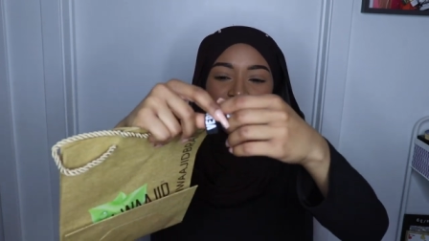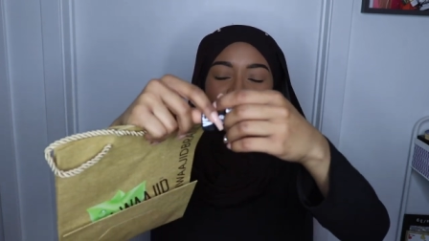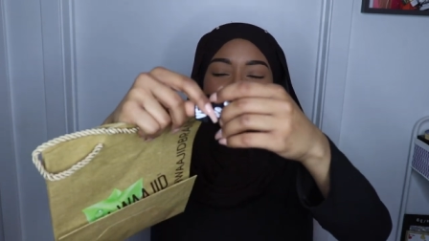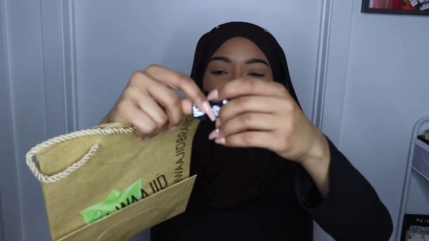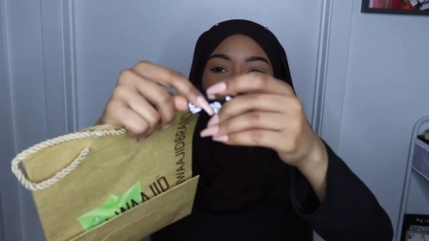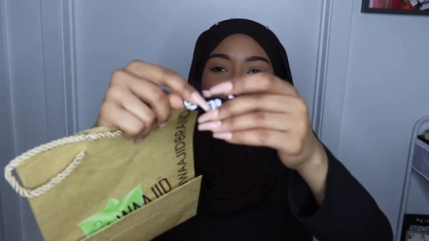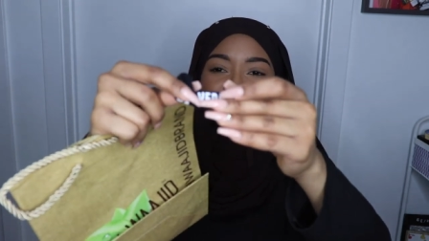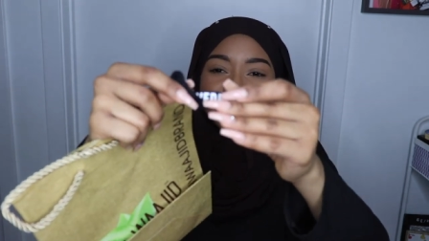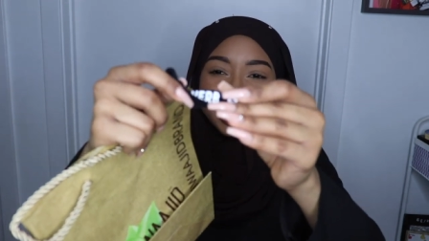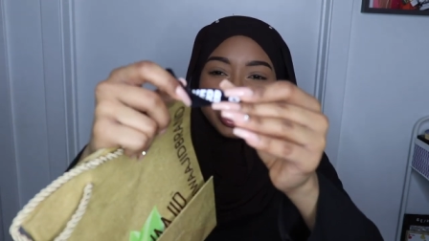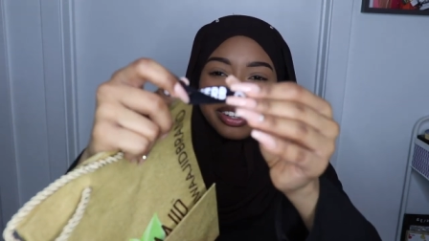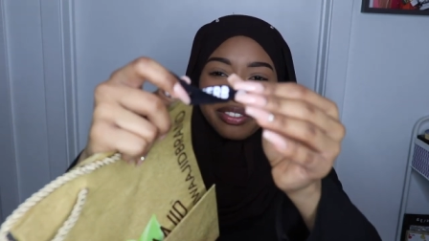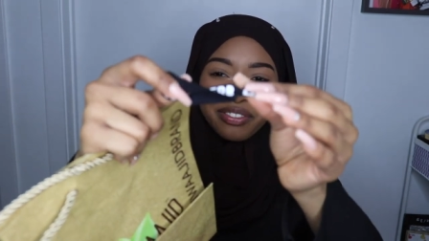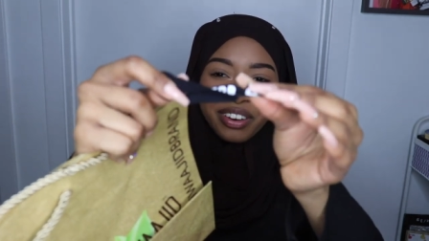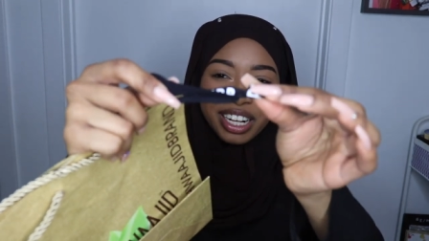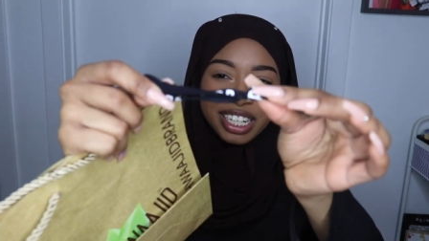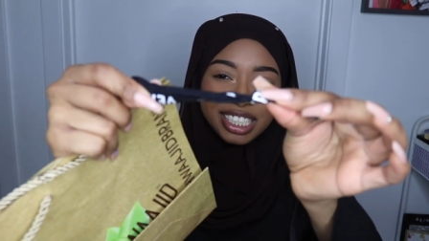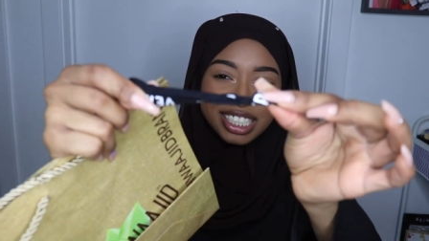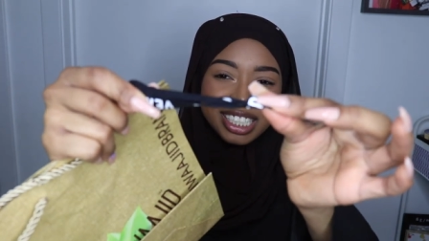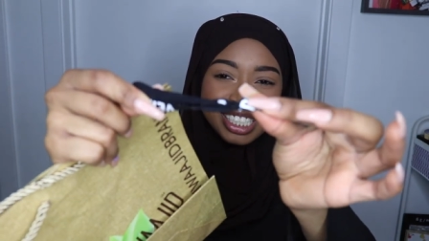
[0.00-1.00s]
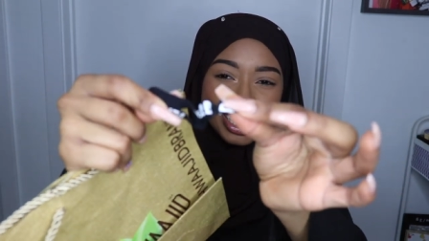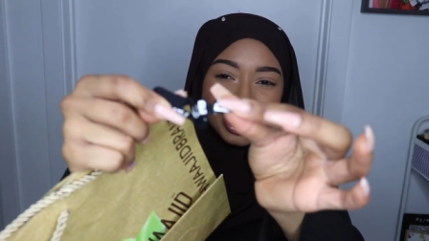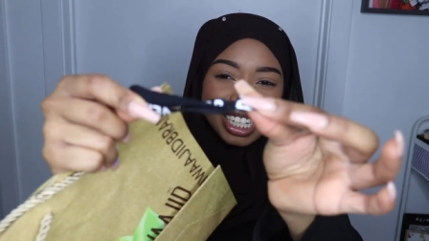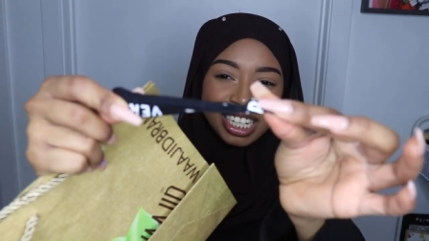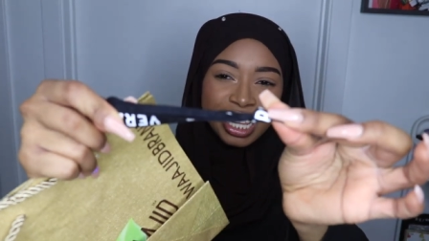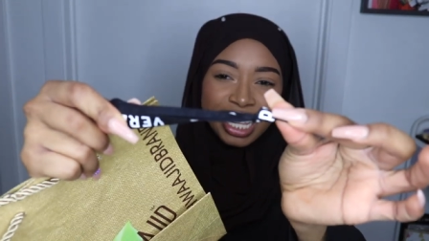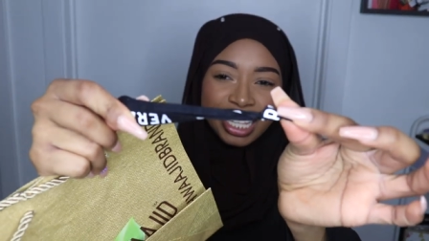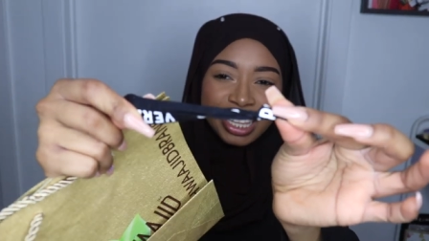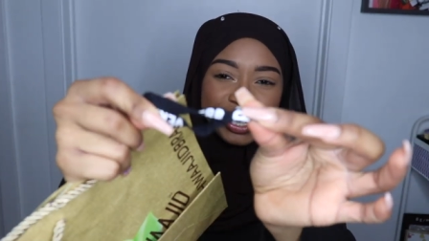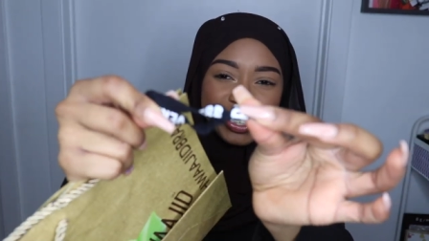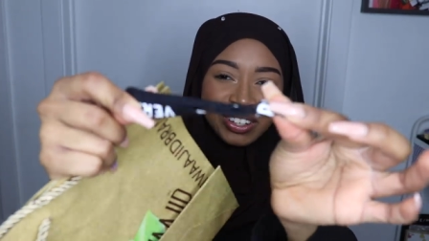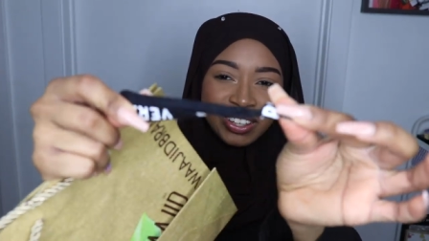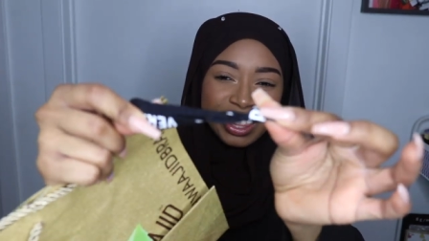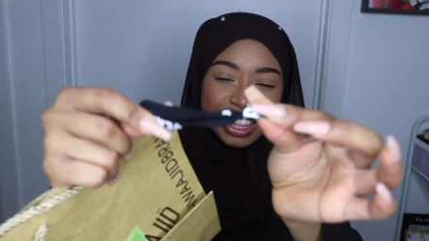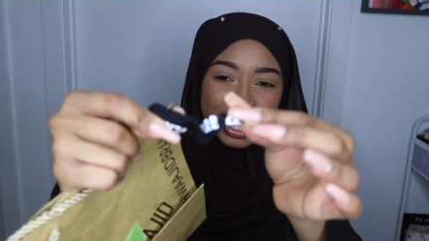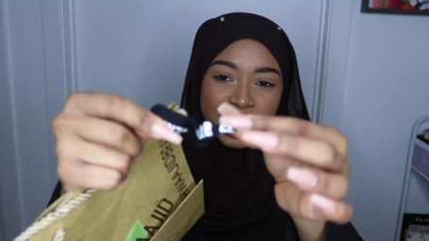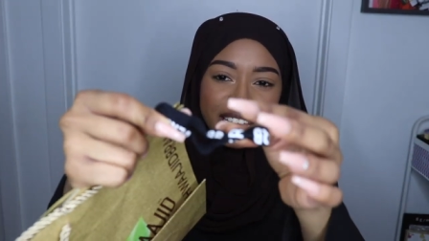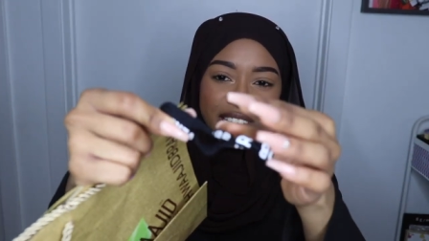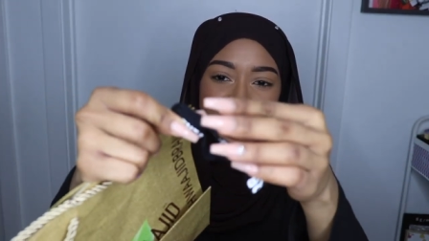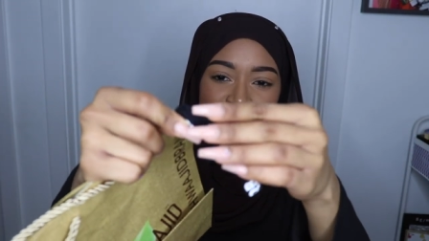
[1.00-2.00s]
a little scrunchy like
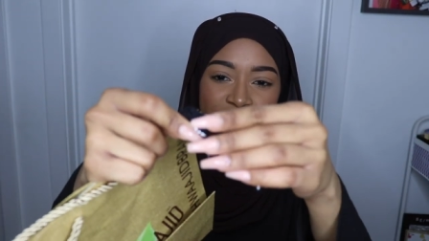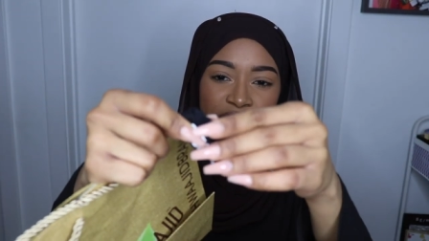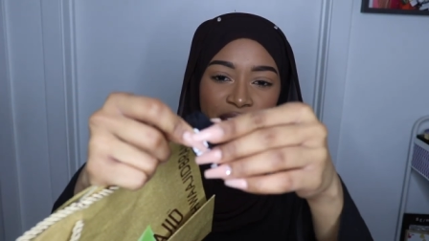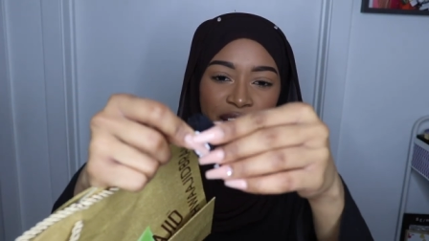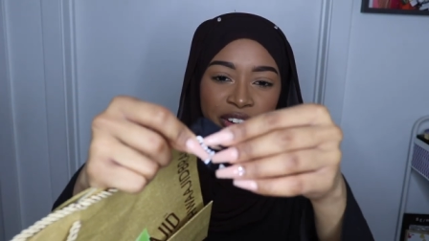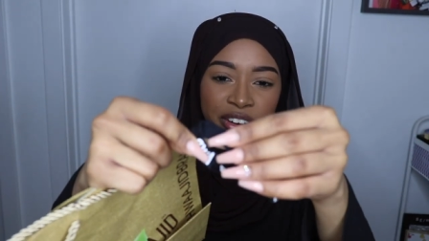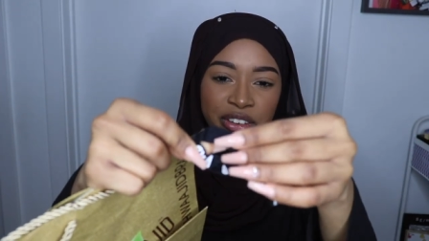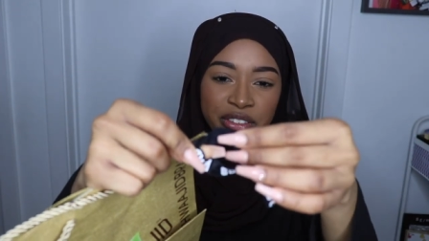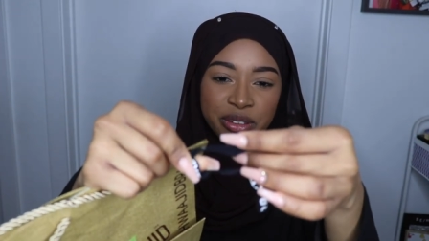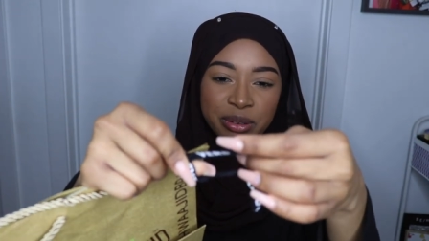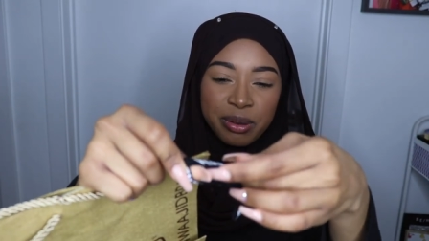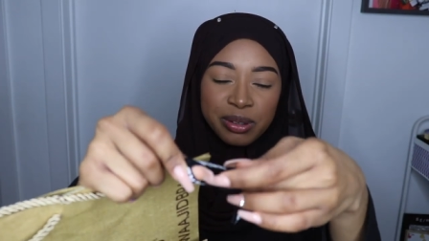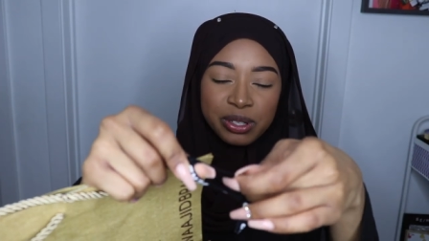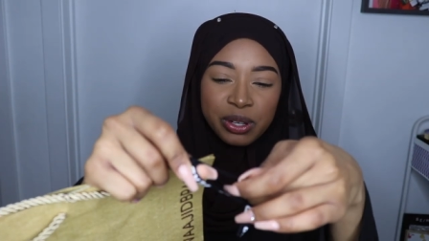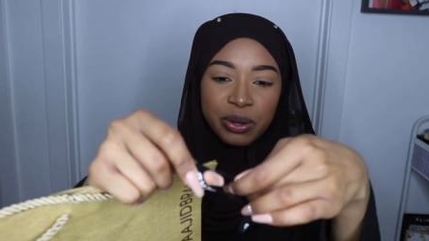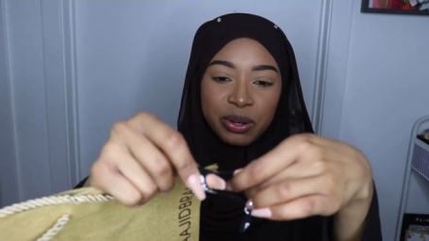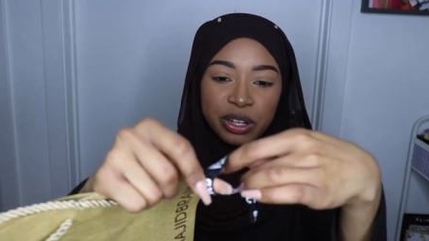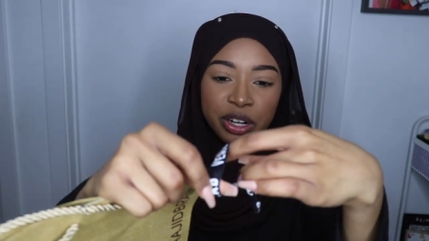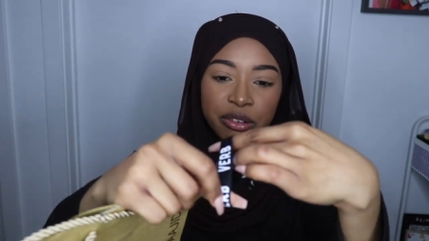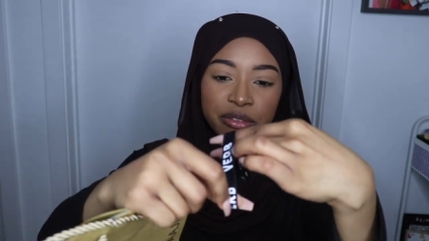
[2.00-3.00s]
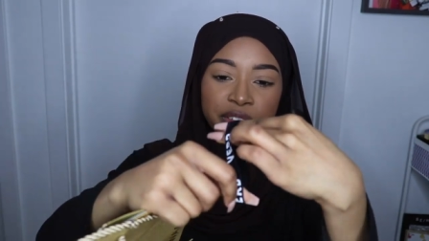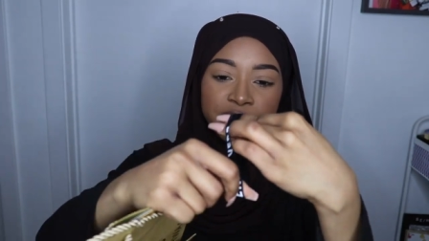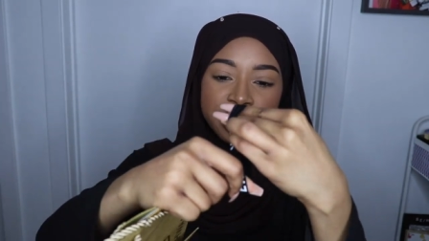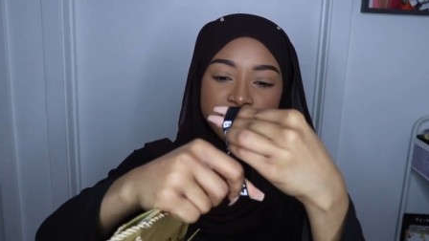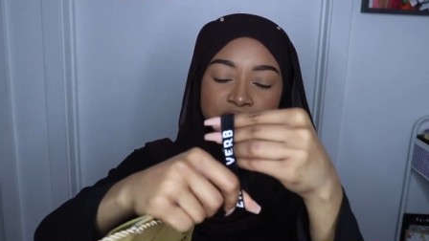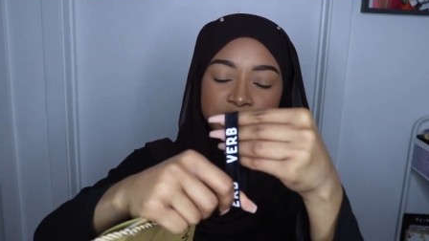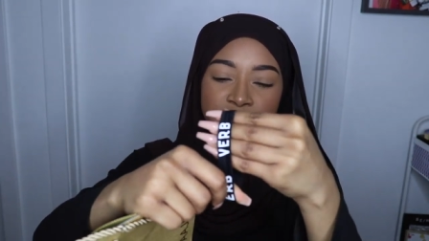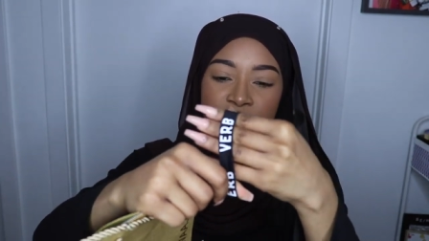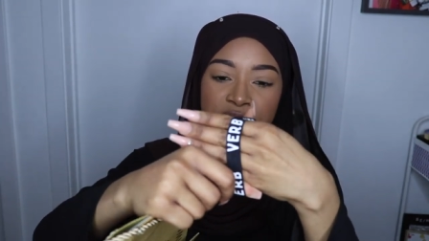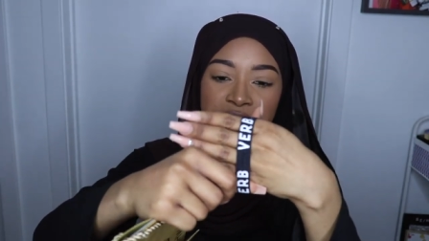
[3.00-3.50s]
little thing. I don't know if this to go on your wrist or